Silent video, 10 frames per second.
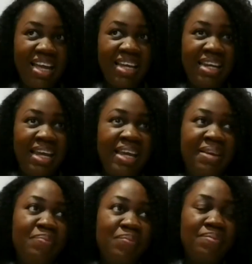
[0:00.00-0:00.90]
And
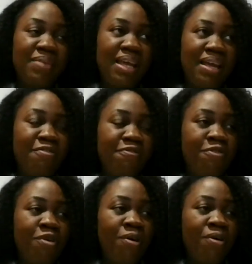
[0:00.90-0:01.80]
then
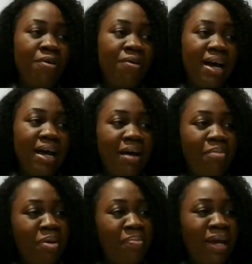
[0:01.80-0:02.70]
for
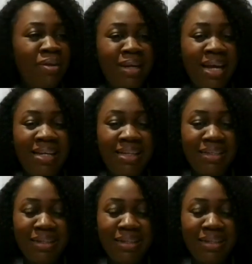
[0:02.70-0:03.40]
maybe another